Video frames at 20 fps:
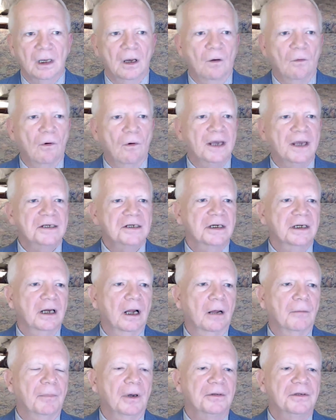Why isn't it
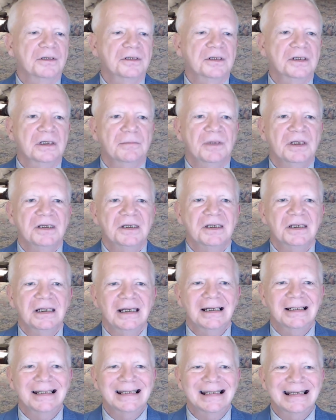up on the
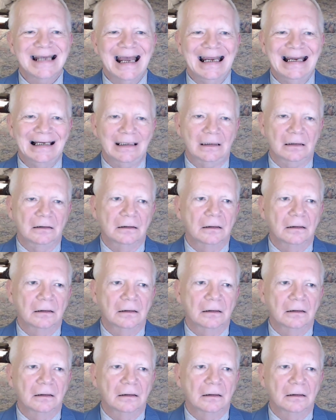CBC site?